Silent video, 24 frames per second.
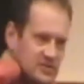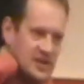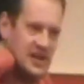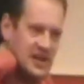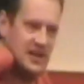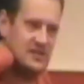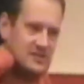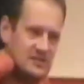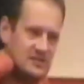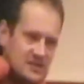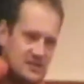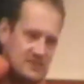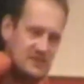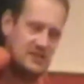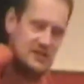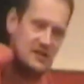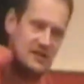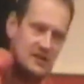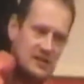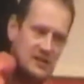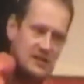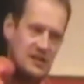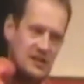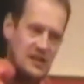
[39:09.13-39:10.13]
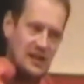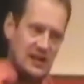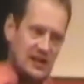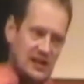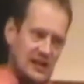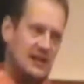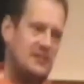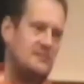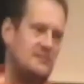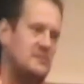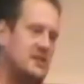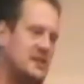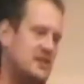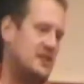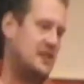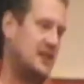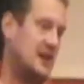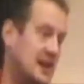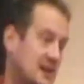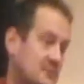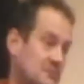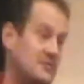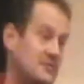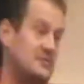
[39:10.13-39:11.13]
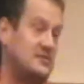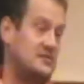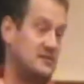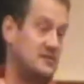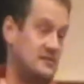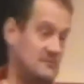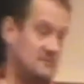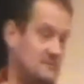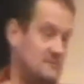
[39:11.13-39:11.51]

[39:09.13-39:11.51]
changes and libraries to